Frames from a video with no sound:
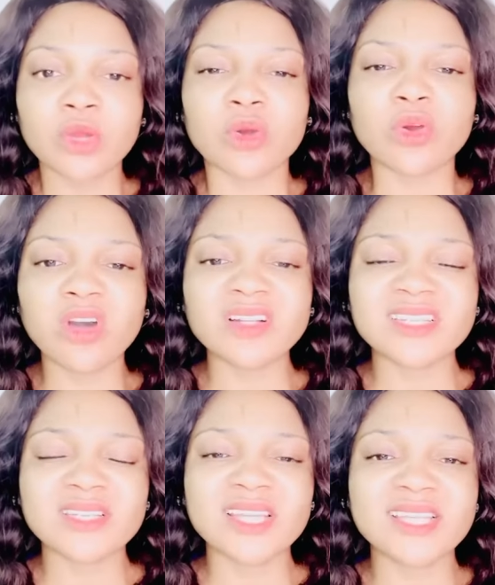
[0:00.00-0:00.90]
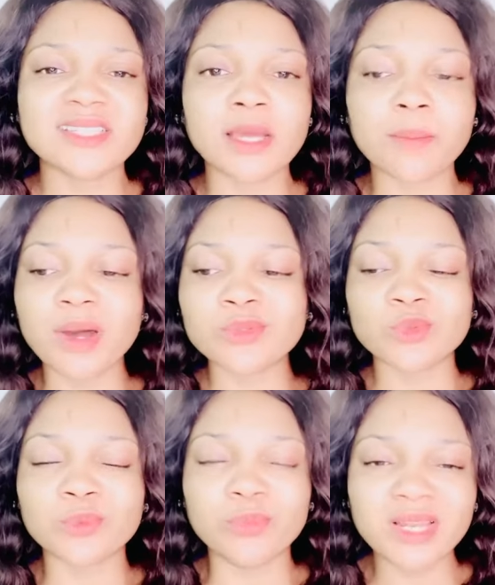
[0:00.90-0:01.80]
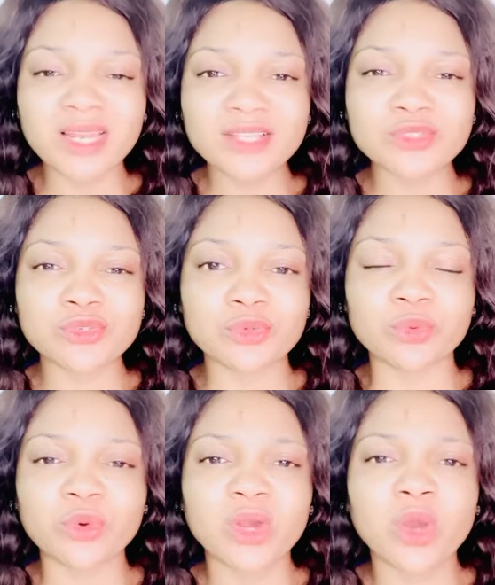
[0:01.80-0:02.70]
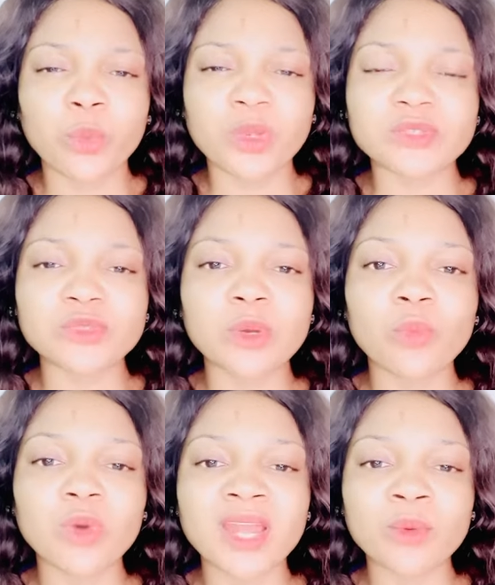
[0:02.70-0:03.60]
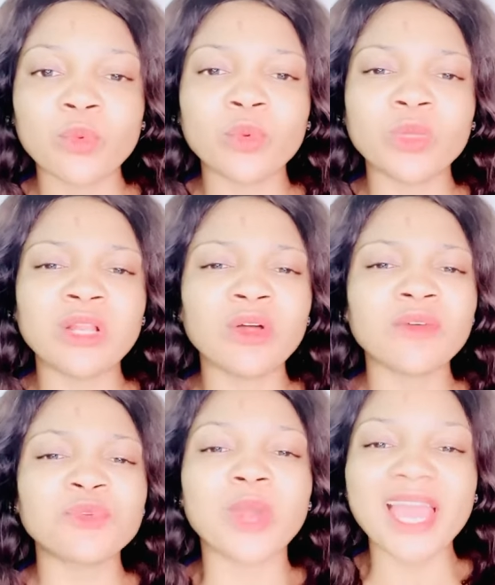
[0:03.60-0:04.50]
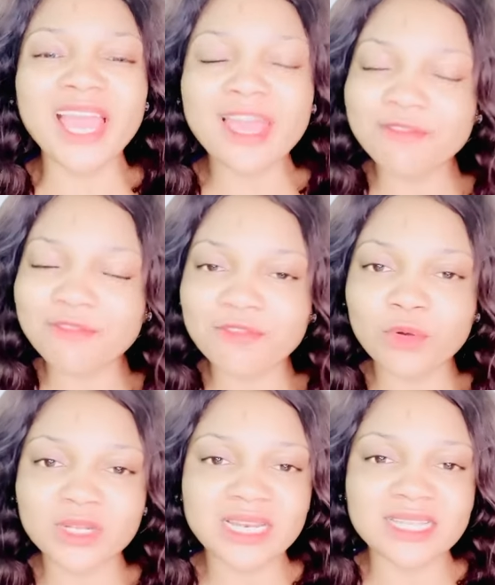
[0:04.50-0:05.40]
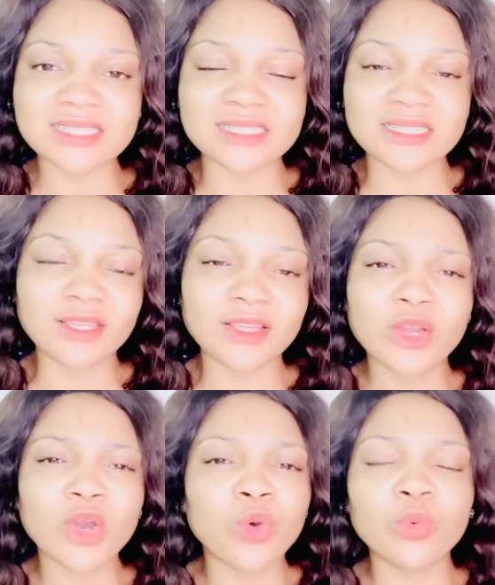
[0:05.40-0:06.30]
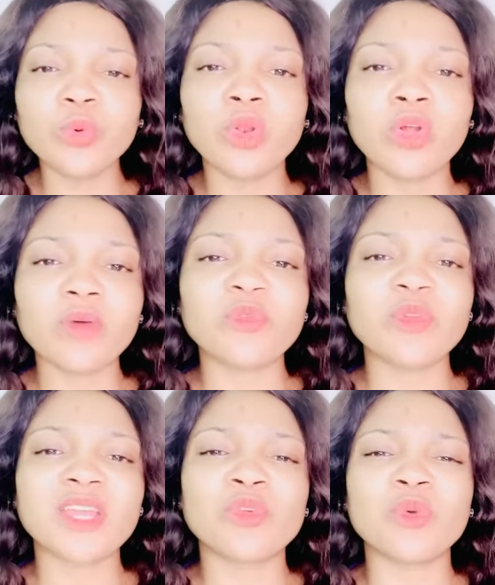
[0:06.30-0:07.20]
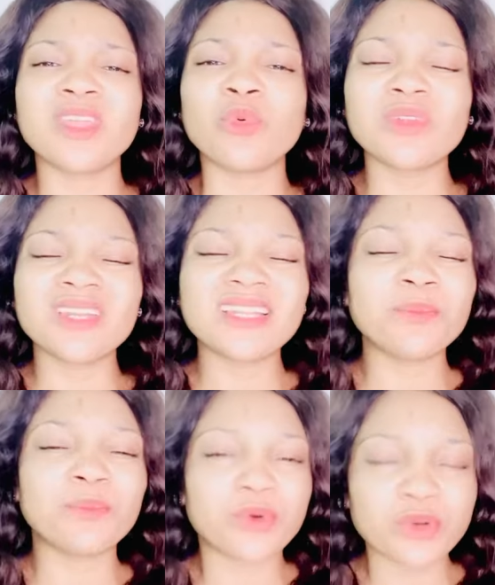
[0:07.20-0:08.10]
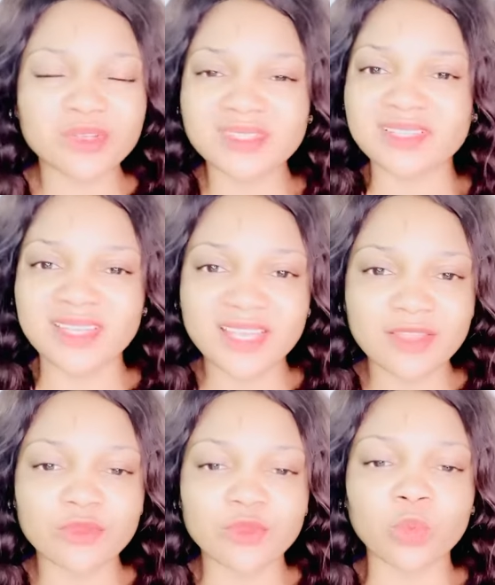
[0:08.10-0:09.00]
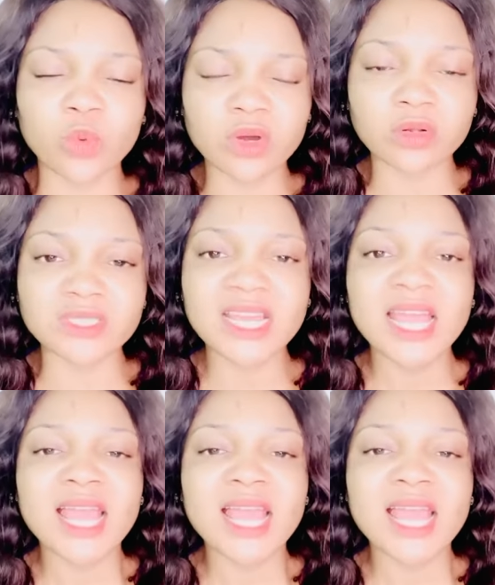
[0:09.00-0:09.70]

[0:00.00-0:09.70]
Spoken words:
God is about to bless you with someone who will love you effortlessly, who will love you like you were the only person in the world.